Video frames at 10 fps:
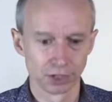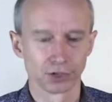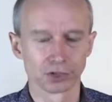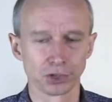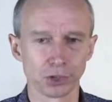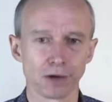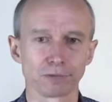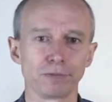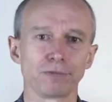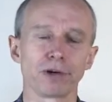So you have
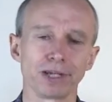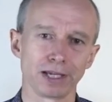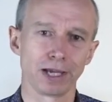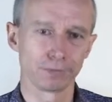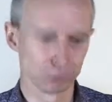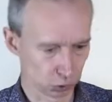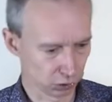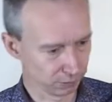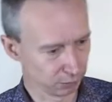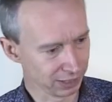to be very careful
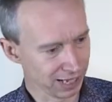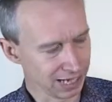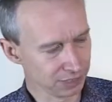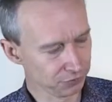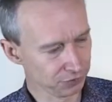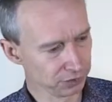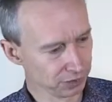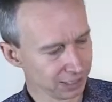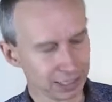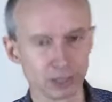trying to bring anything
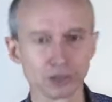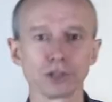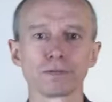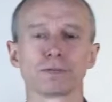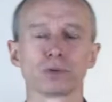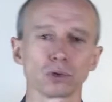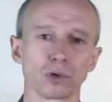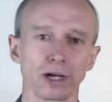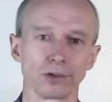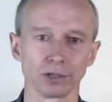into the
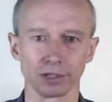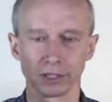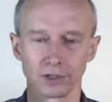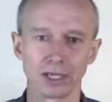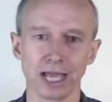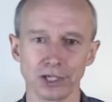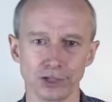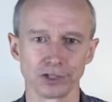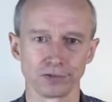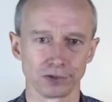foreground at the
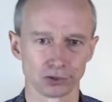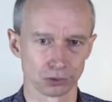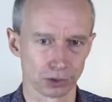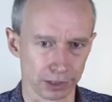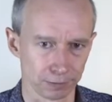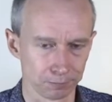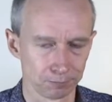edges of the screen.